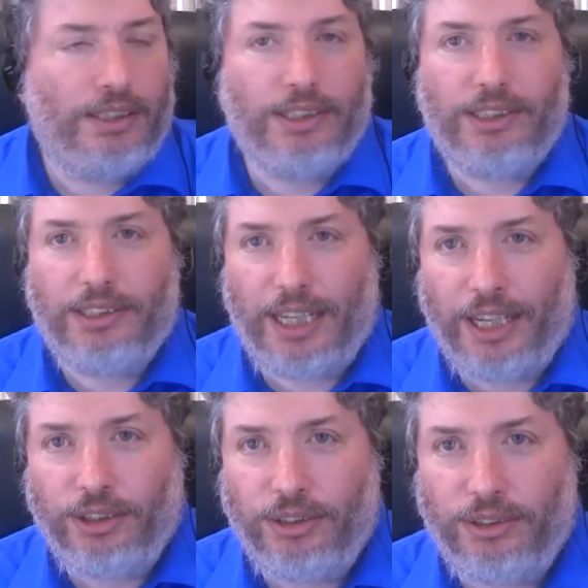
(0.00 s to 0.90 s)

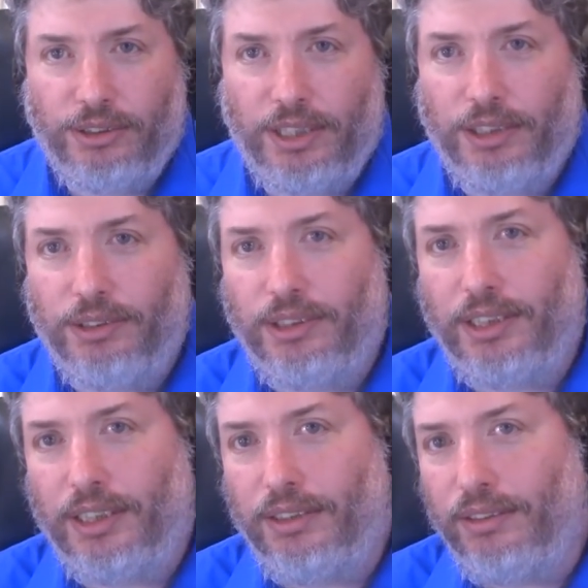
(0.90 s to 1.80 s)
statues that you
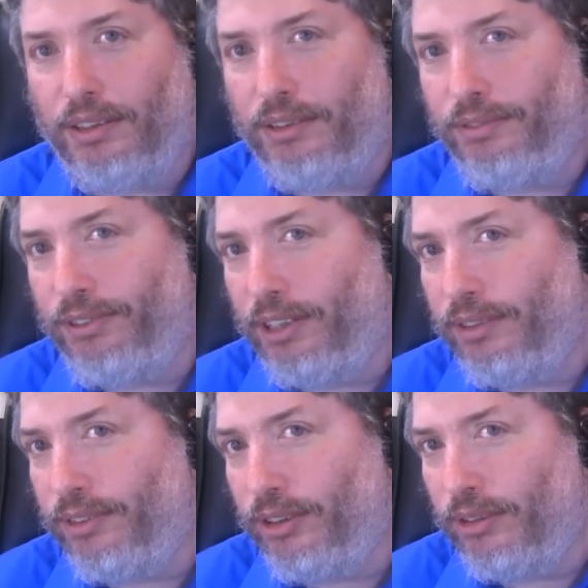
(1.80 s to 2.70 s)
see in front
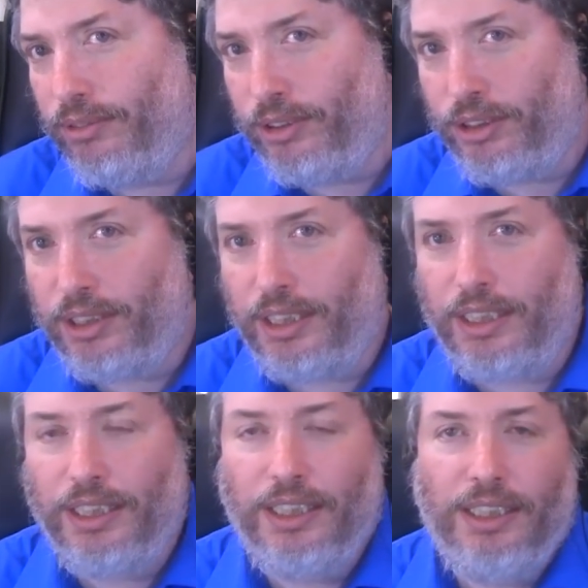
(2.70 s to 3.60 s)
of a
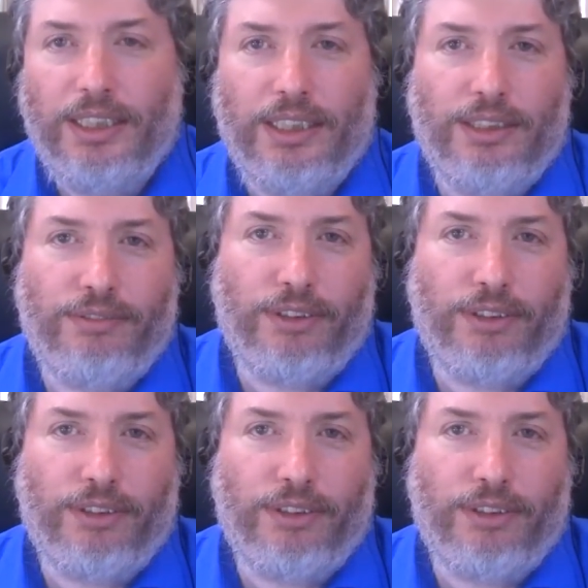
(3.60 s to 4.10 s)
university, in